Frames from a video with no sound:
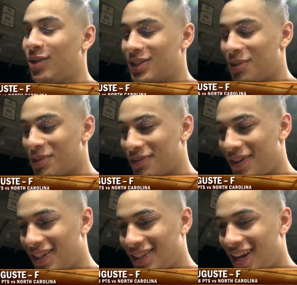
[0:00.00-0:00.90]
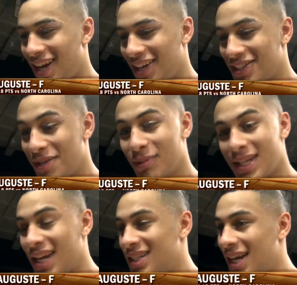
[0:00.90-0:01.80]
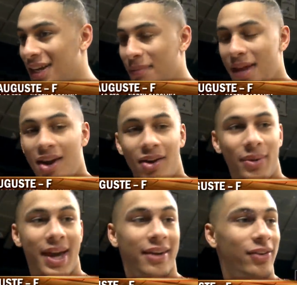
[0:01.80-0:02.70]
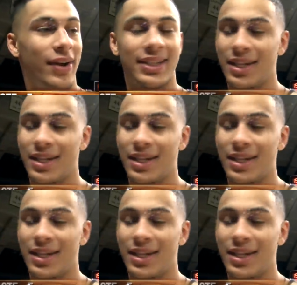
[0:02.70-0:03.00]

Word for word: know, so much fun. Uh, the gym was energetic, man. Uh, we had a great